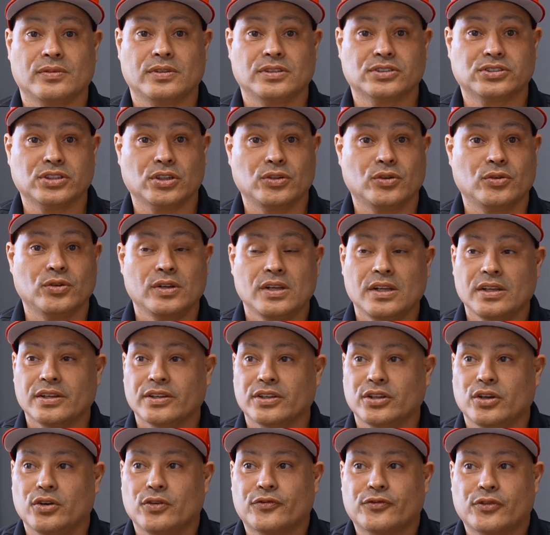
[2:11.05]
So,
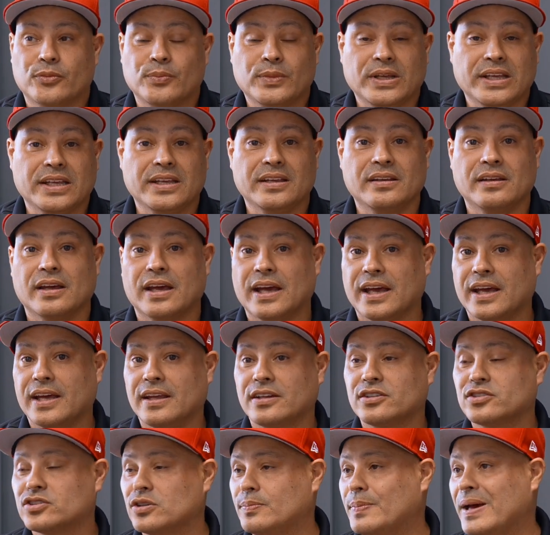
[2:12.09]
you know, for me,
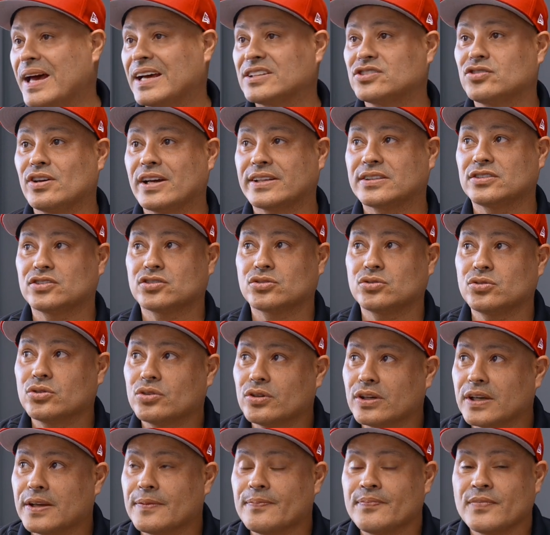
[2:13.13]
and to backtrack the
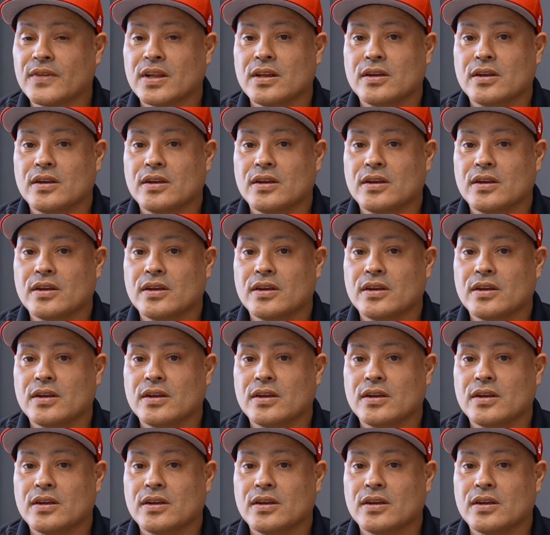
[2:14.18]
story,